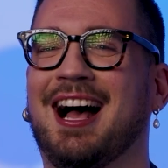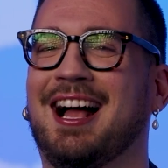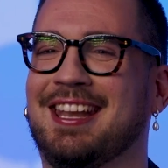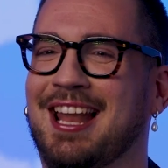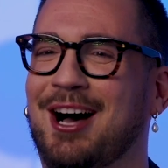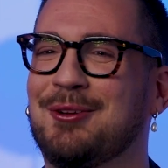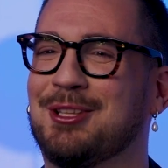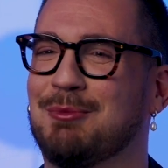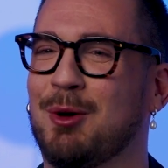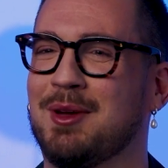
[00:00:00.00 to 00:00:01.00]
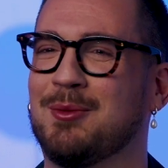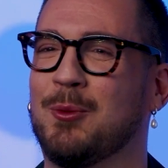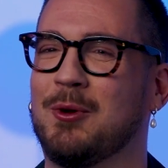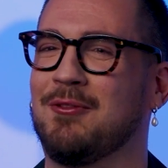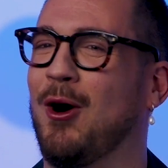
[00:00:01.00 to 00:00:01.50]
And now the moment
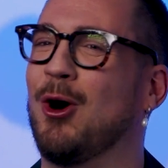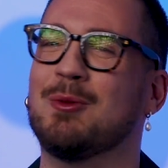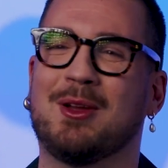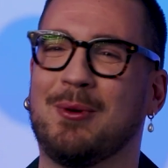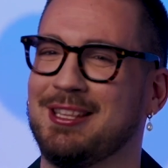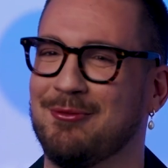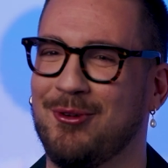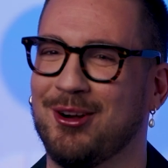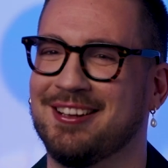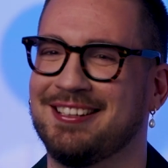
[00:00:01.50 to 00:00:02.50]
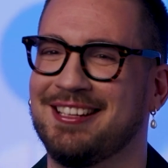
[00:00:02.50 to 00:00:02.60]
we've all been waiting for.